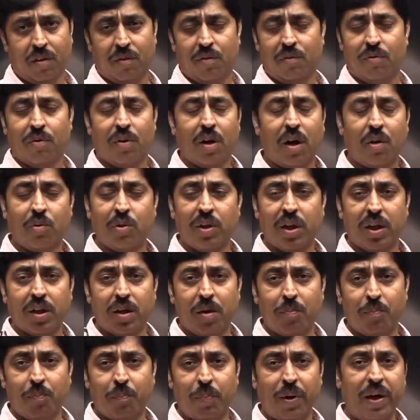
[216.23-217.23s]
So, now the
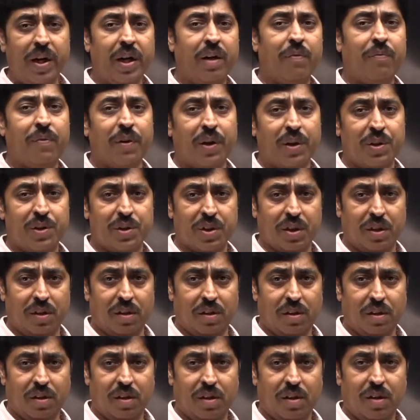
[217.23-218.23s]
complete friction
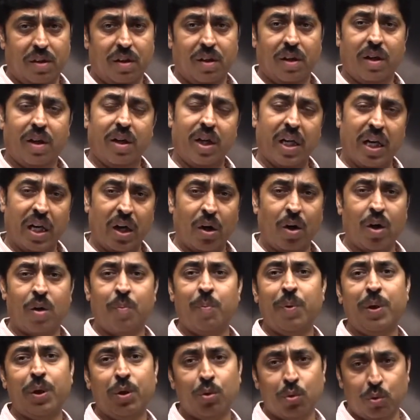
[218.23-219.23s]

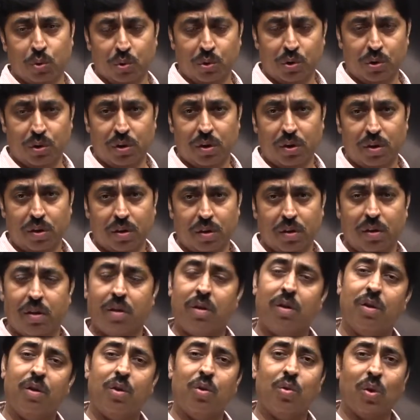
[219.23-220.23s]
cannot be used
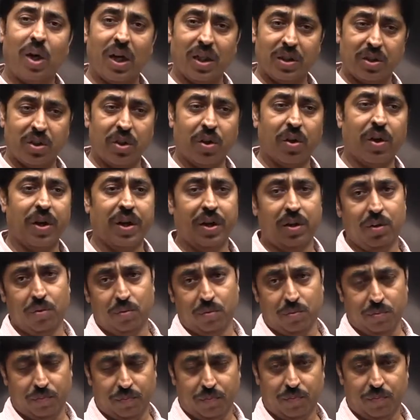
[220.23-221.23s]
to accelerate you.